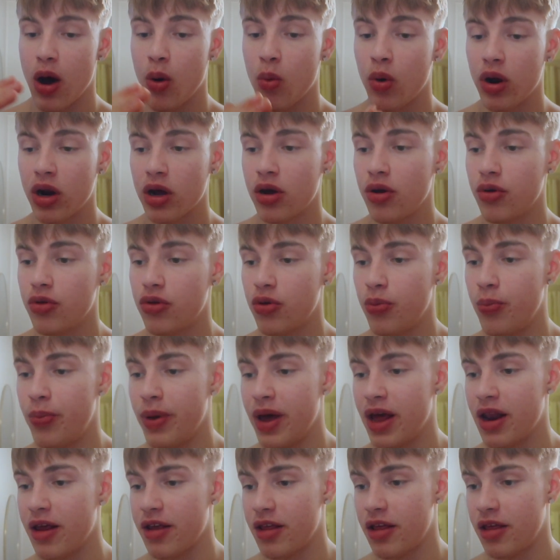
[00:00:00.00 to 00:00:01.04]
I want to go to
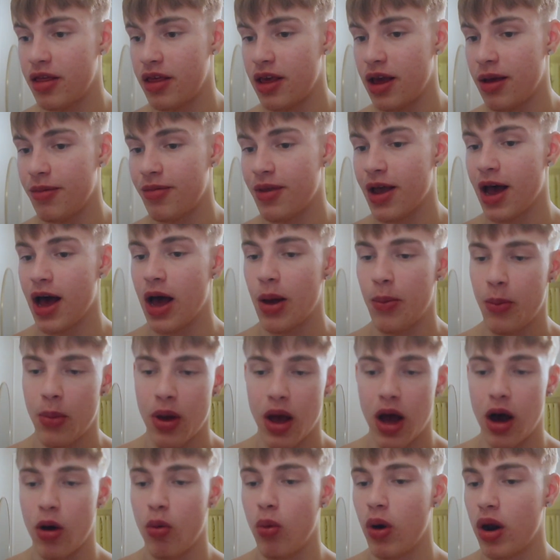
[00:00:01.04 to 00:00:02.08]
bed at the same
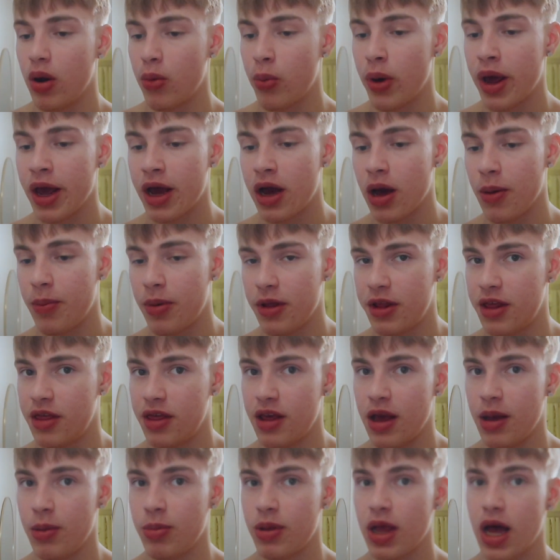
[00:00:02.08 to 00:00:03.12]
time, I want to wake up at the
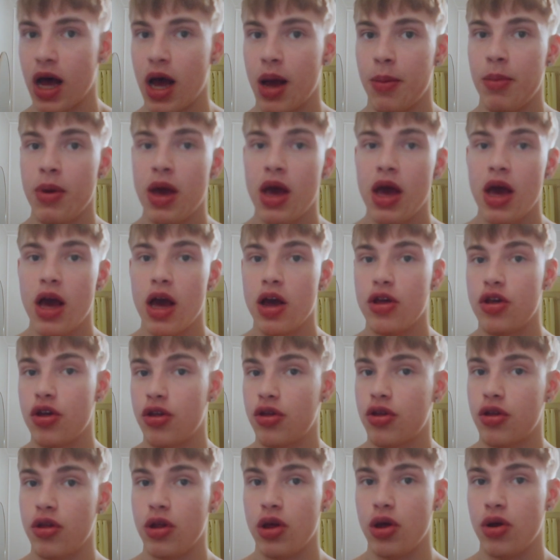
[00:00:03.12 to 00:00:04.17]
same time, and
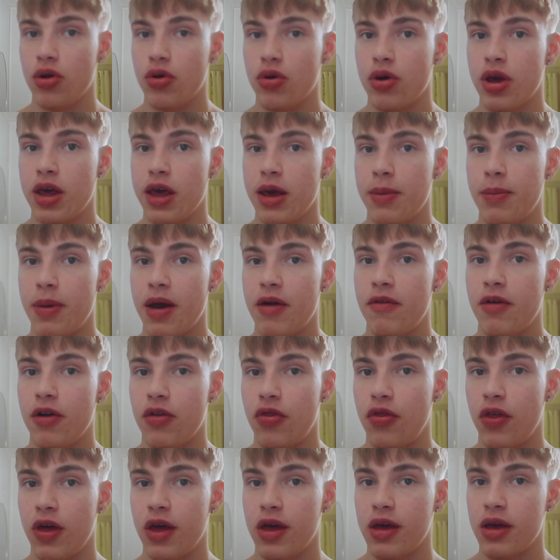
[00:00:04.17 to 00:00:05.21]
just, you know, keep
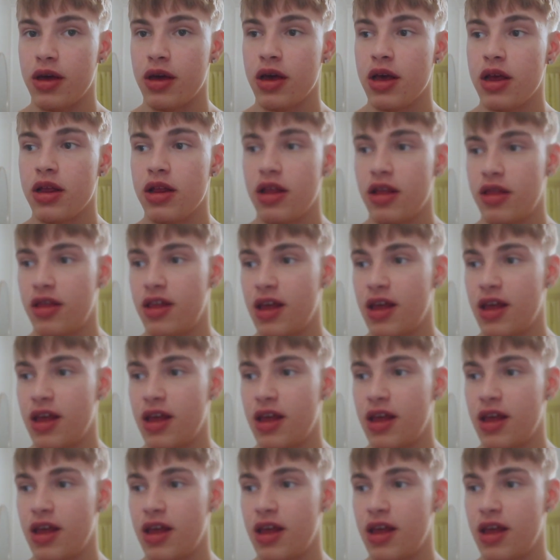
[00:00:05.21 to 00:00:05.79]
everything the